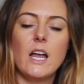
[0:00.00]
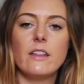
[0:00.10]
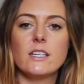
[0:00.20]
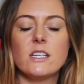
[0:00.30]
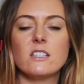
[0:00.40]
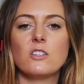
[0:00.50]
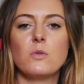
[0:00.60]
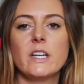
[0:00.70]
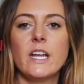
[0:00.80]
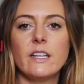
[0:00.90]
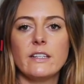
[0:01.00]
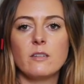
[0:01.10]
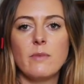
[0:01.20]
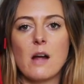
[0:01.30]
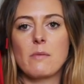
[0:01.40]
This is a twenty-eight
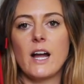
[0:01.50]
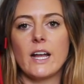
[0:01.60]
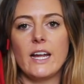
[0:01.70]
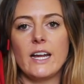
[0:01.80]
liter backpack,